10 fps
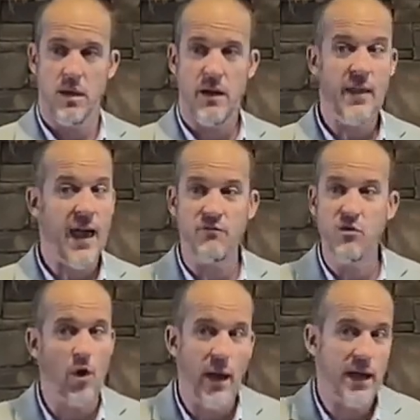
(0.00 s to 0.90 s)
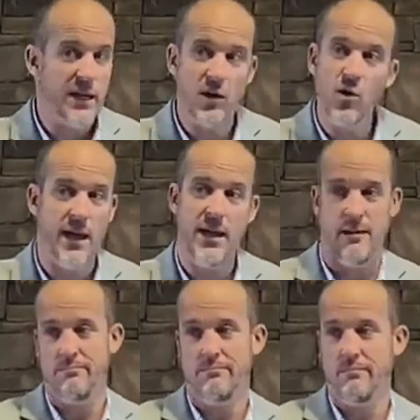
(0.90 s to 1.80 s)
And they have no idea who I am.